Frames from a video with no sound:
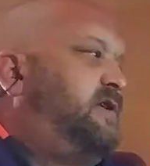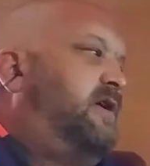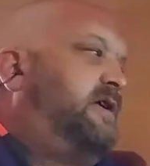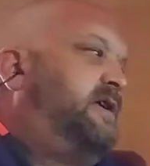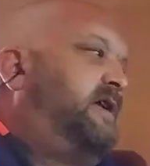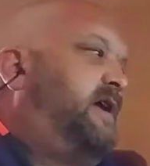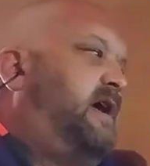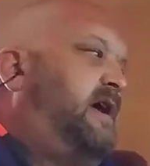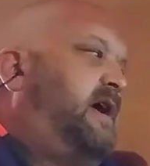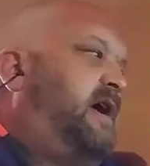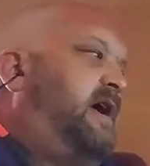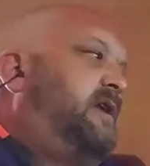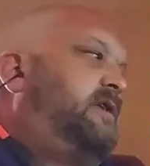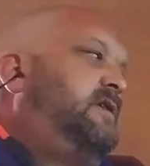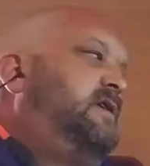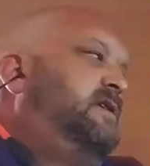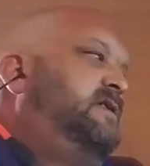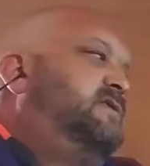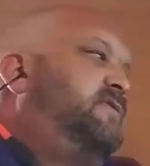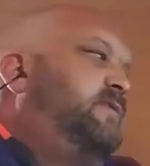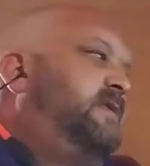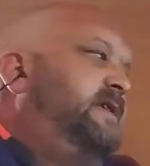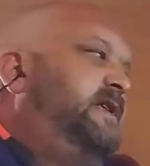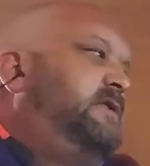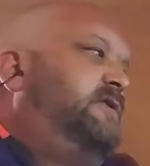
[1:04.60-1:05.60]
on a
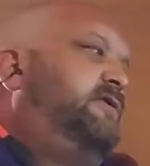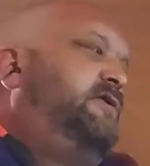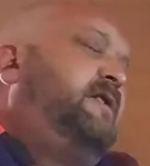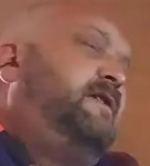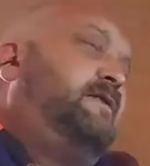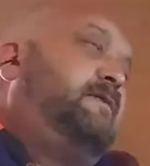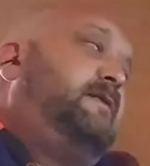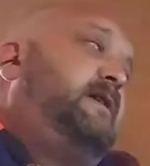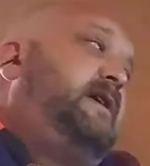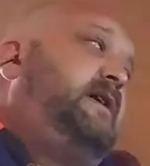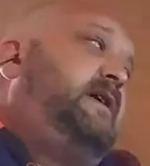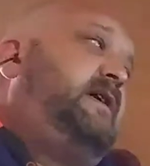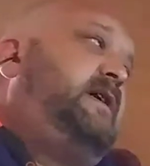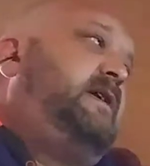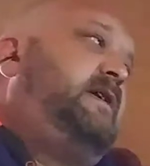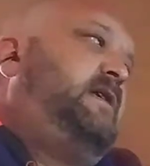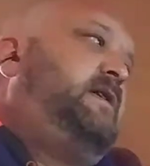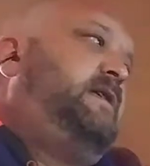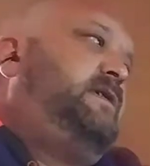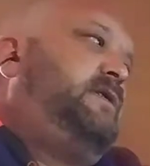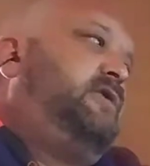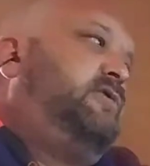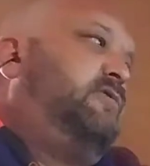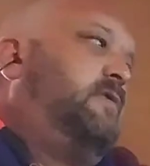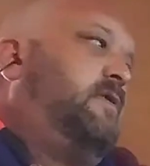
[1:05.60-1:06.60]

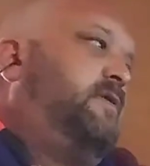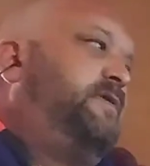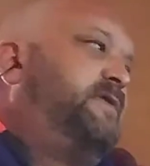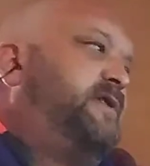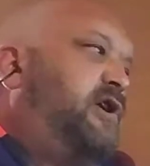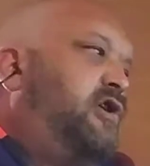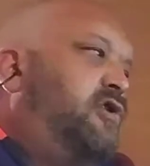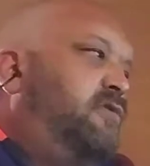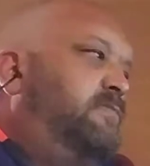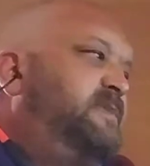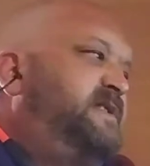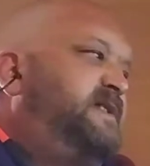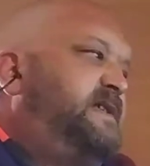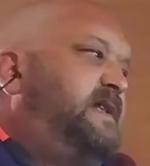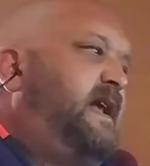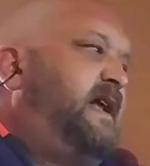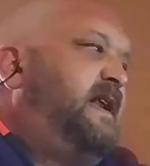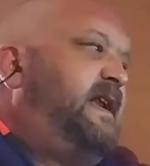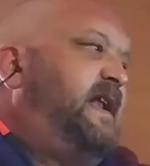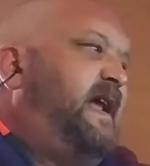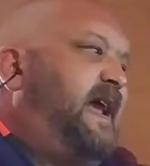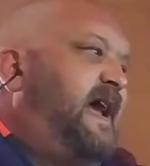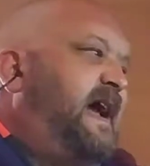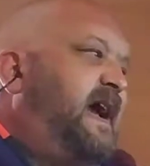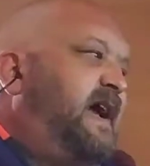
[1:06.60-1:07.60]
123-year-old Homestead
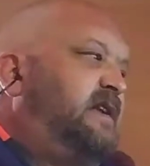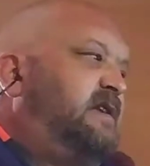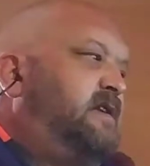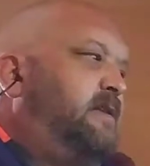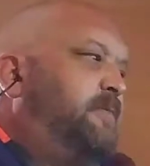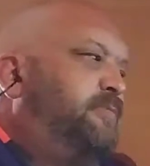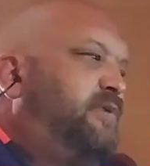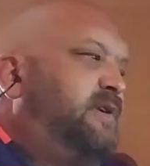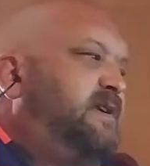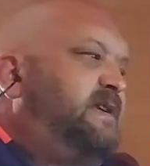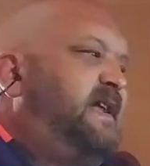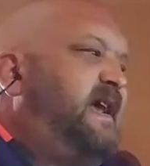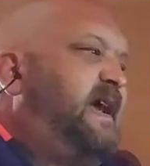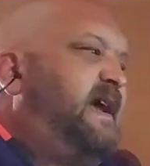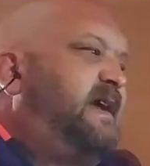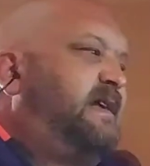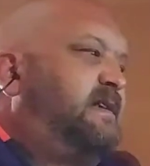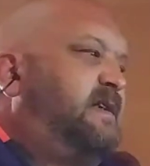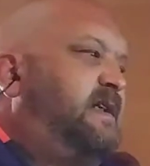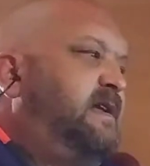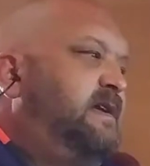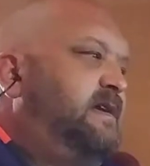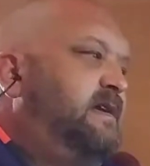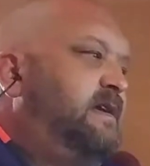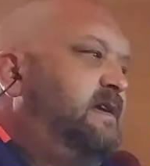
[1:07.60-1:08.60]
Act to protect
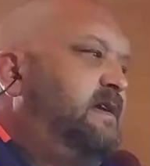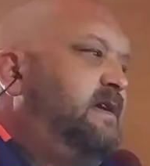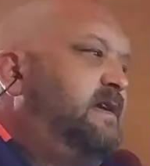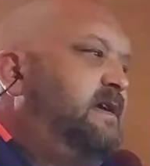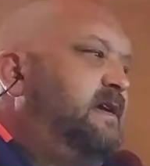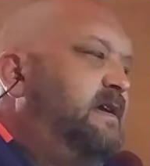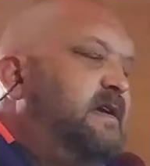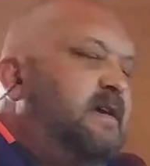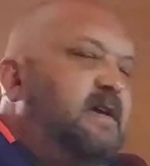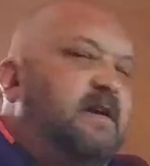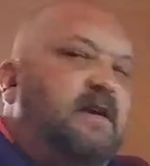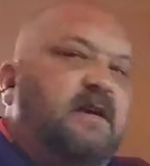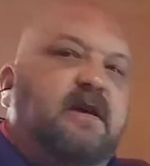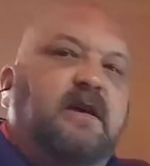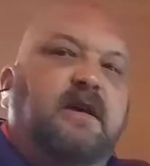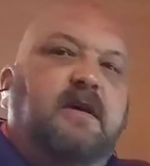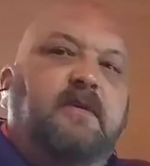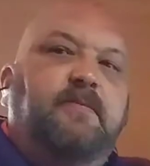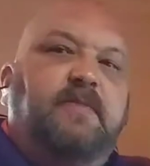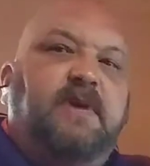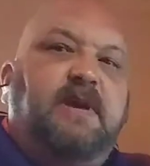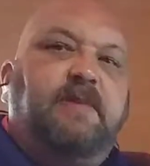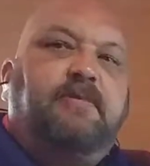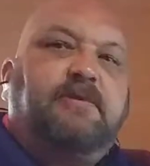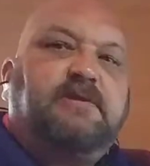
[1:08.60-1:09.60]

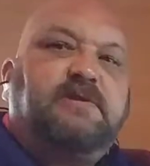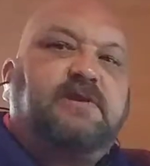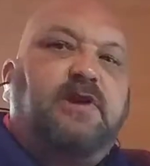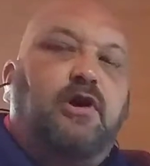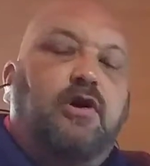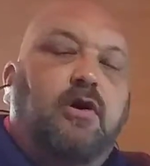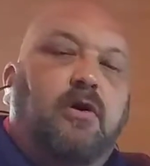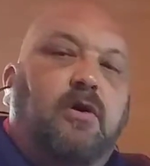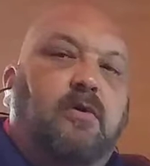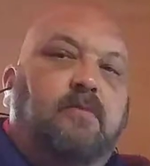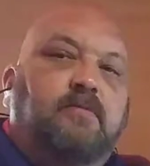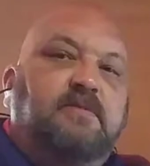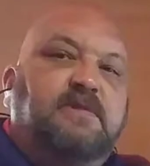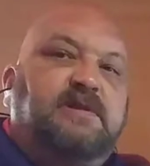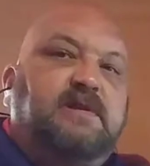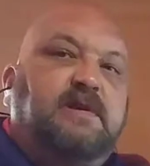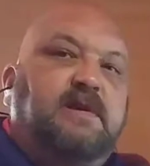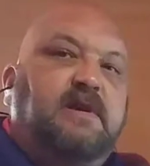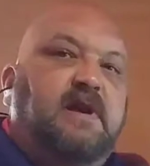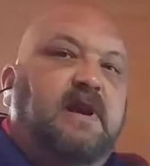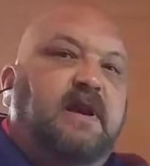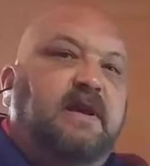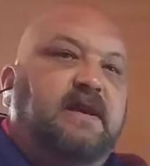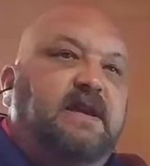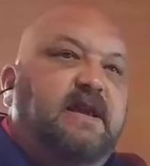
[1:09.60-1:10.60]
people's homes
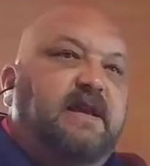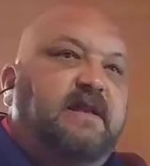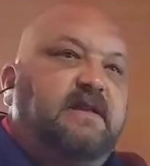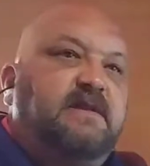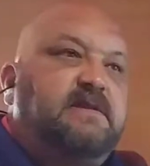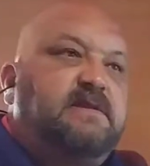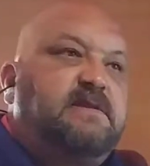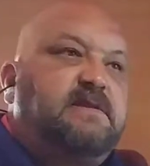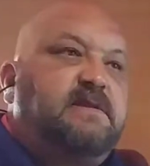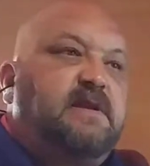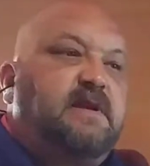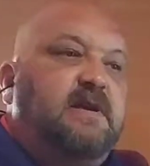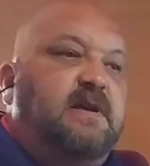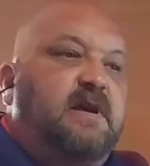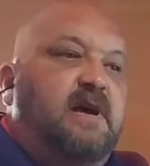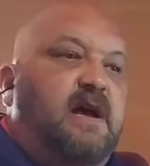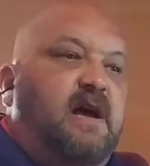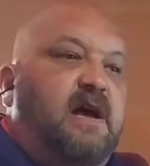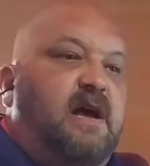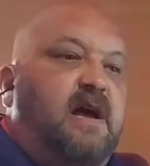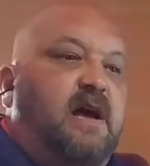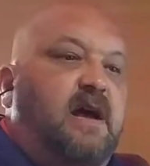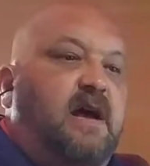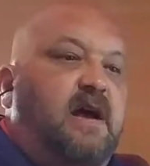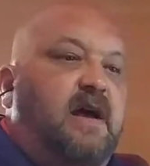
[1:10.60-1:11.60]
against
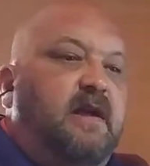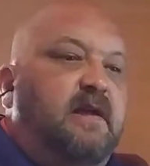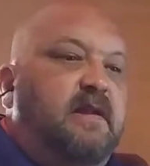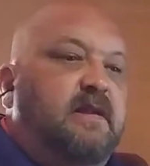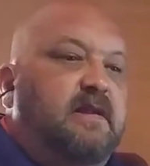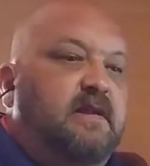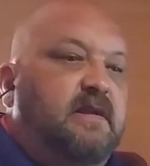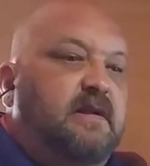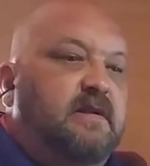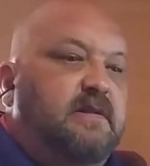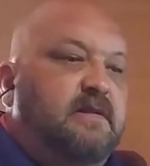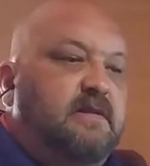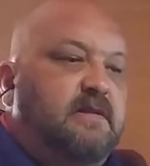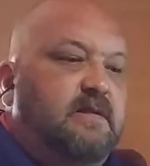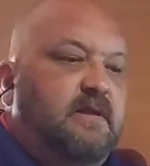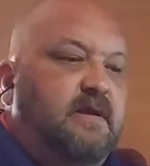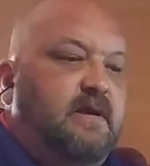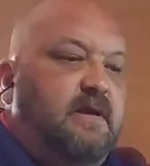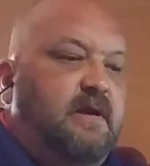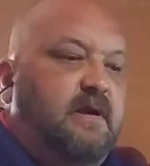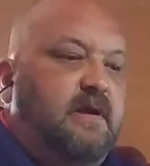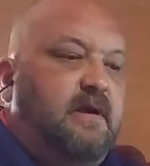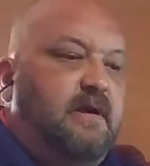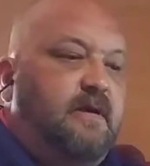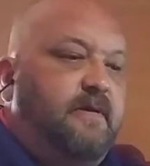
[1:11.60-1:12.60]
uh, the